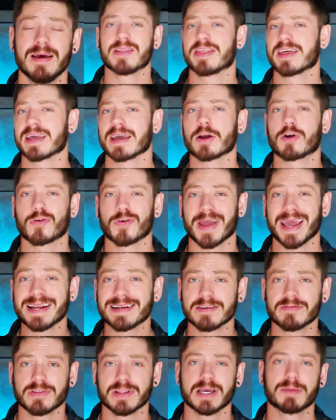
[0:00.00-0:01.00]
and thinking
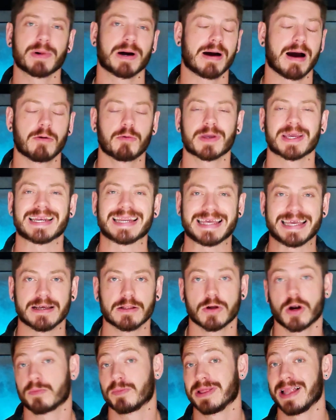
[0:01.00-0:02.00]
creatively about how we can
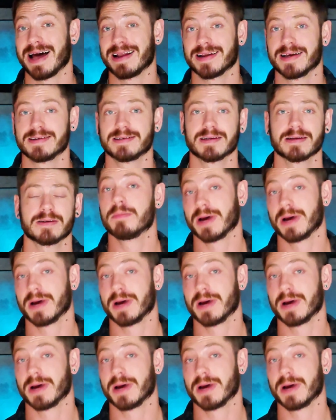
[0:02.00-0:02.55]
heal our planet.